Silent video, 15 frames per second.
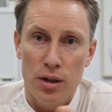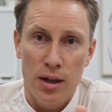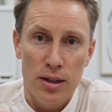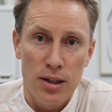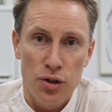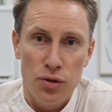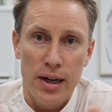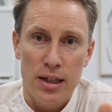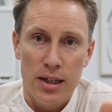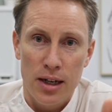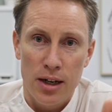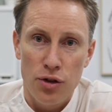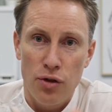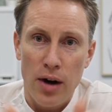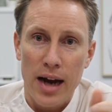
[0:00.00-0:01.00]

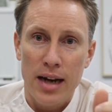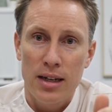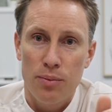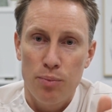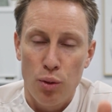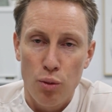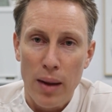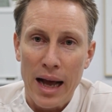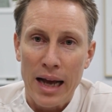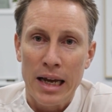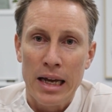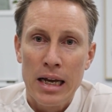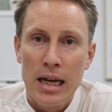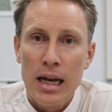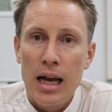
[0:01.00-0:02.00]
constrict, contract, pull
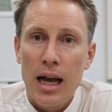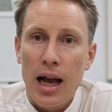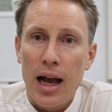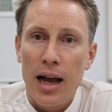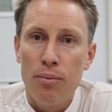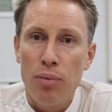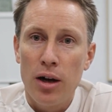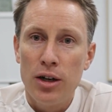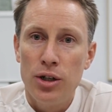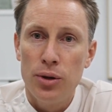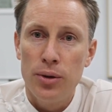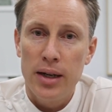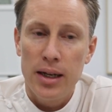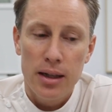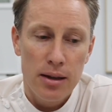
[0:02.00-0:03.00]
back, and by
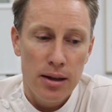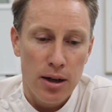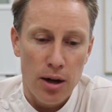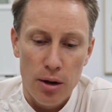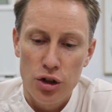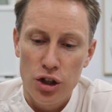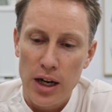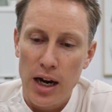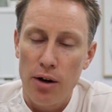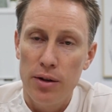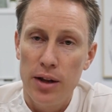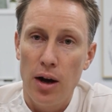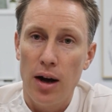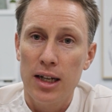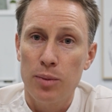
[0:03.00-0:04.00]
doing the cold shower
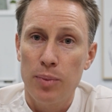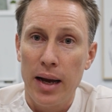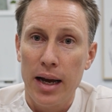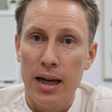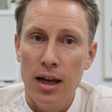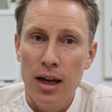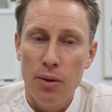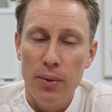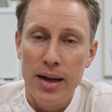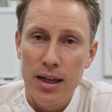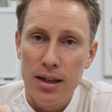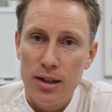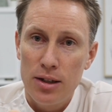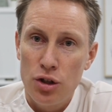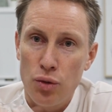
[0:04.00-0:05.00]
and the ice pack, we
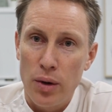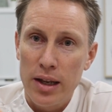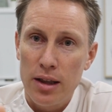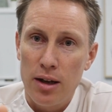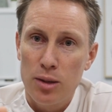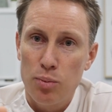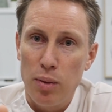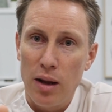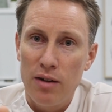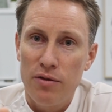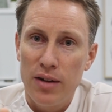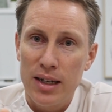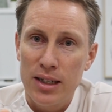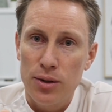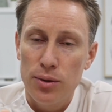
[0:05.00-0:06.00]
can shrink those
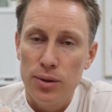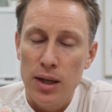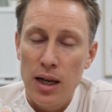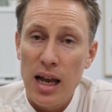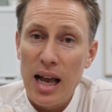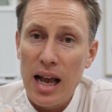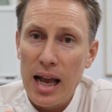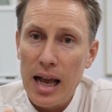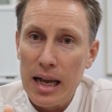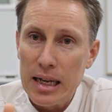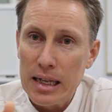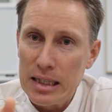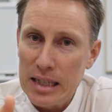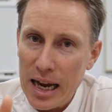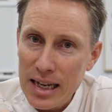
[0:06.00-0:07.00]
blood vessels,
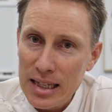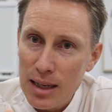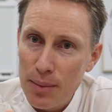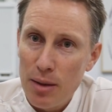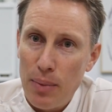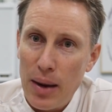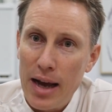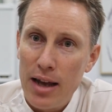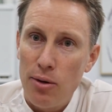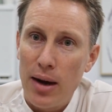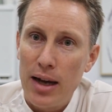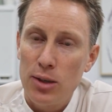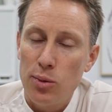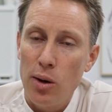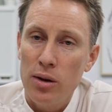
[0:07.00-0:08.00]
take some of the pain
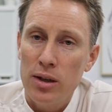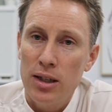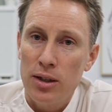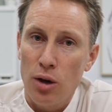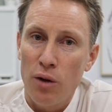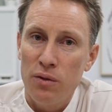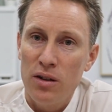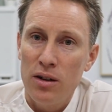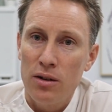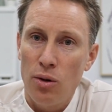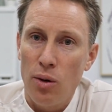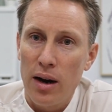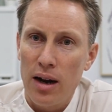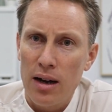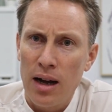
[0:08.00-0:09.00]
away as well, because it's often
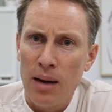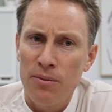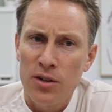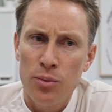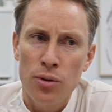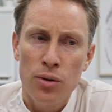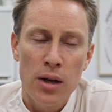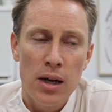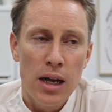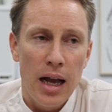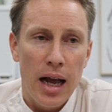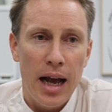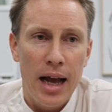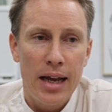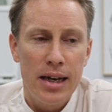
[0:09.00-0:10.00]
quite uncomfortable,
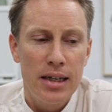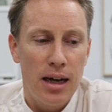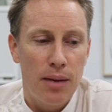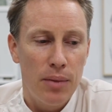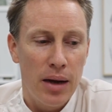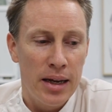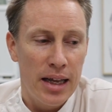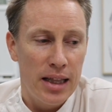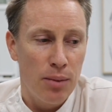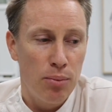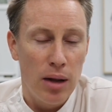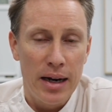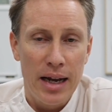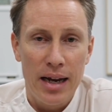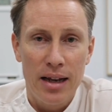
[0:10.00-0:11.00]
and get the
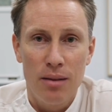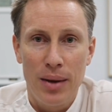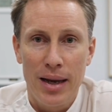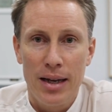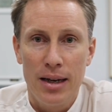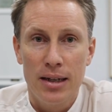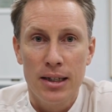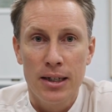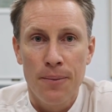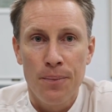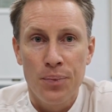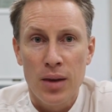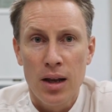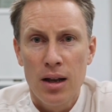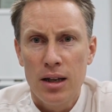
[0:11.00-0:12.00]
blood out of the penis.
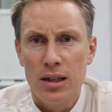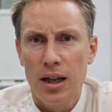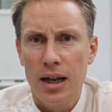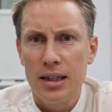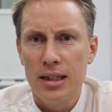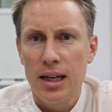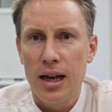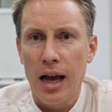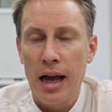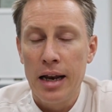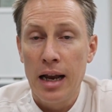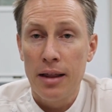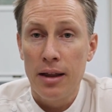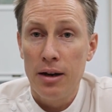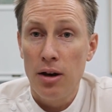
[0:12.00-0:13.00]
So that's
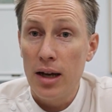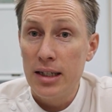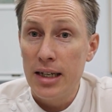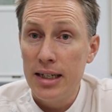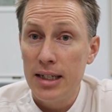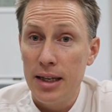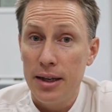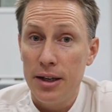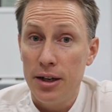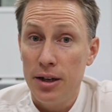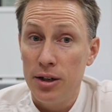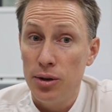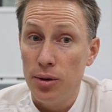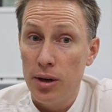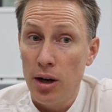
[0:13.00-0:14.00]
another nice easy thing you
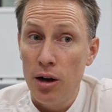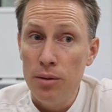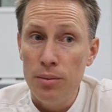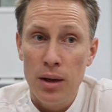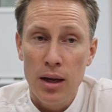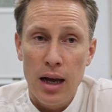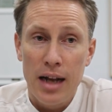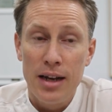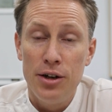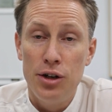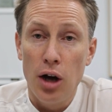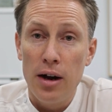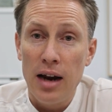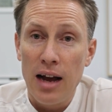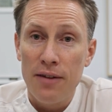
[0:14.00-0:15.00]
can do at home, and you
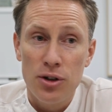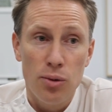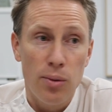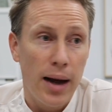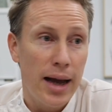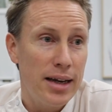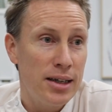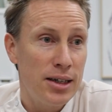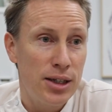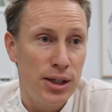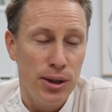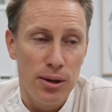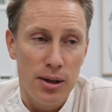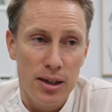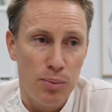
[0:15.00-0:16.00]
don't have to wait
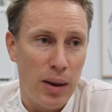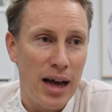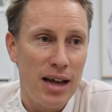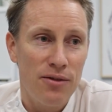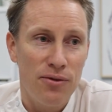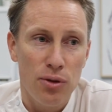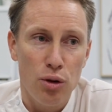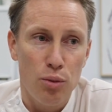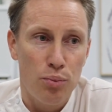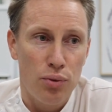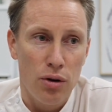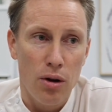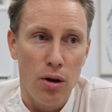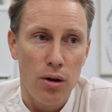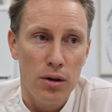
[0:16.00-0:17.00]
until it's painful or
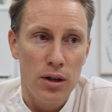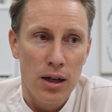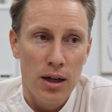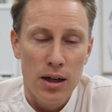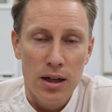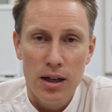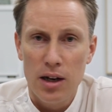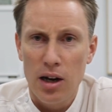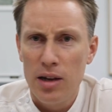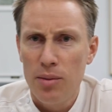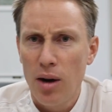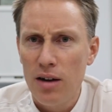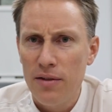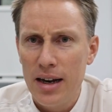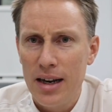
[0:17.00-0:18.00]
prolonged. You know, you
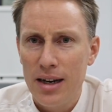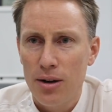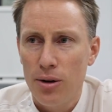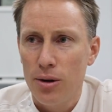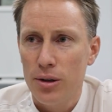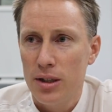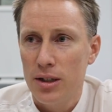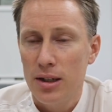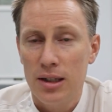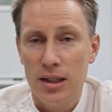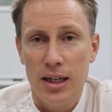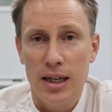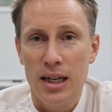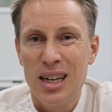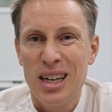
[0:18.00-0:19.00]
might have had intercourse and
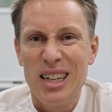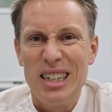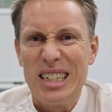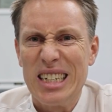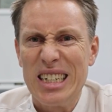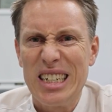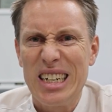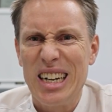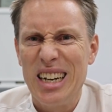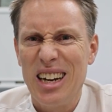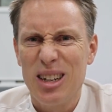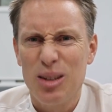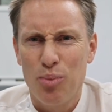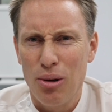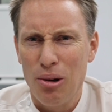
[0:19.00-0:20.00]
just think, oh, I
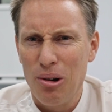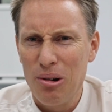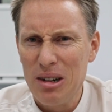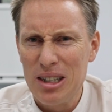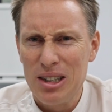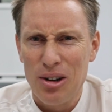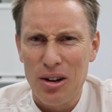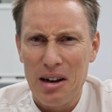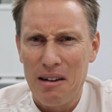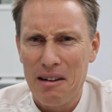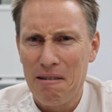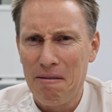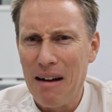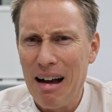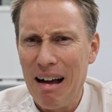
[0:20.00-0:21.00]
know it's prolonged, it's not
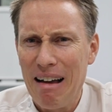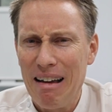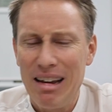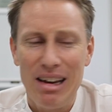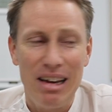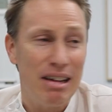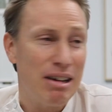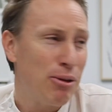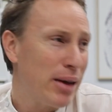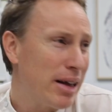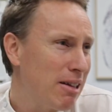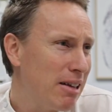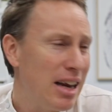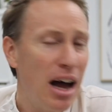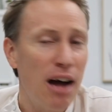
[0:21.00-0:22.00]
going away
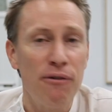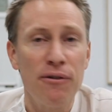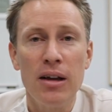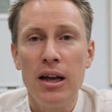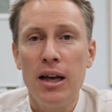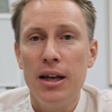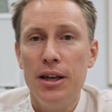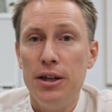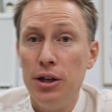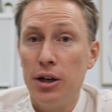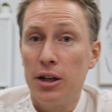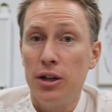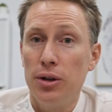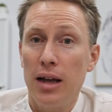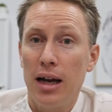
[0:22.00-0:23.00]
quickly enough. You
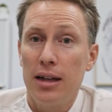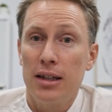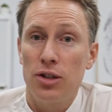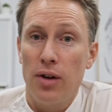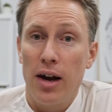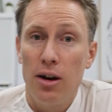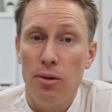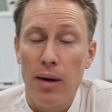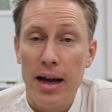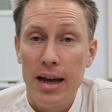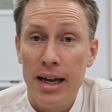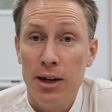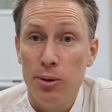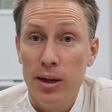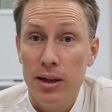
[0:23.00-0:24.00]
can do that straight away.
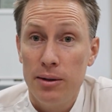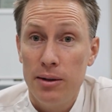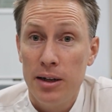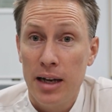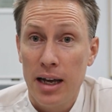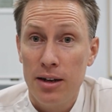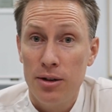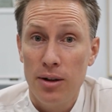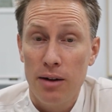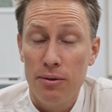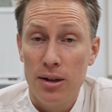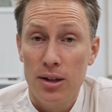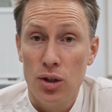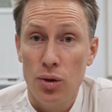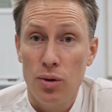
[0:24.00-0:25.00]
Equally, you can do that
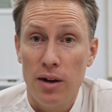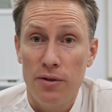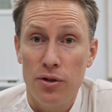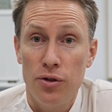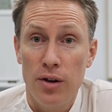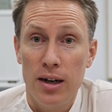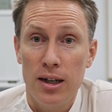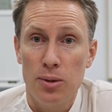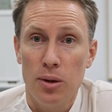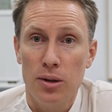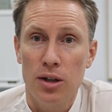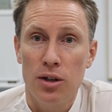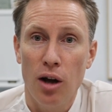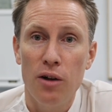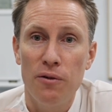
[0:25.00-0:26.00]
with the pseudoephedrine as well.
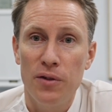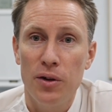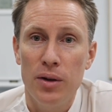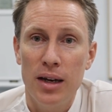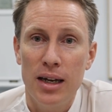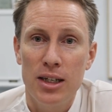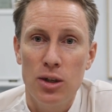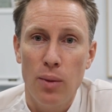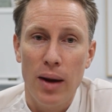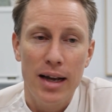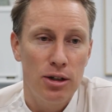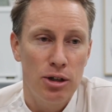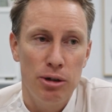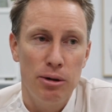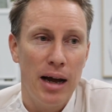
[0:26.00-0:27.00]
So don't feel you need to
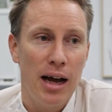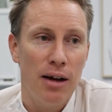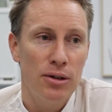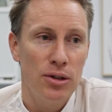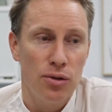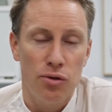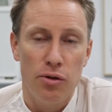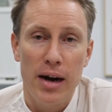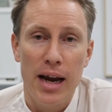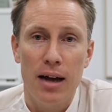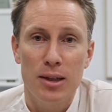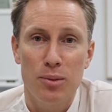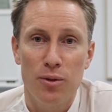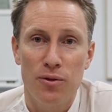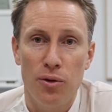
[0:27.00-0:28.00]
wait 2 hours or 3
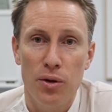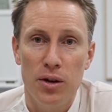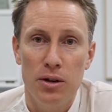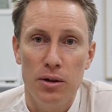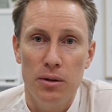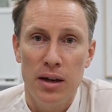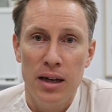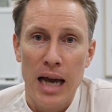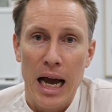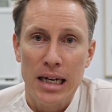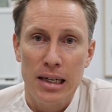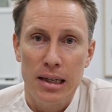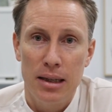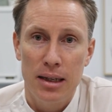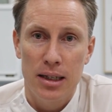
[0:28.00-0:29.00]
hours before you
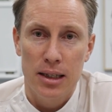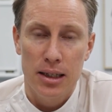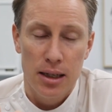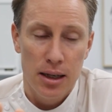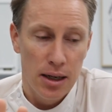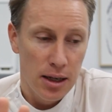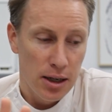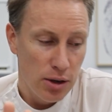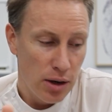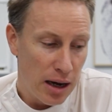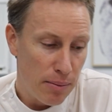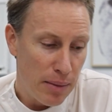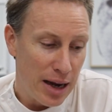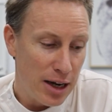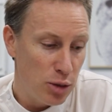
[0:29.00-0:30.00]
enact this
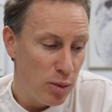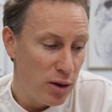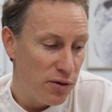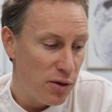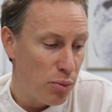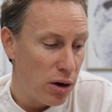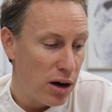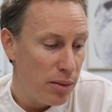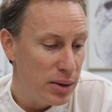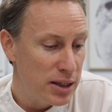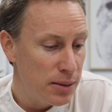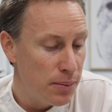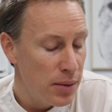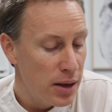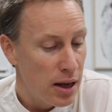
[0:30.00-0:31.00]
management for
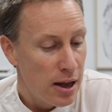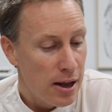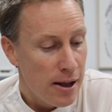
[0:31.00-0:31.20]
priapism.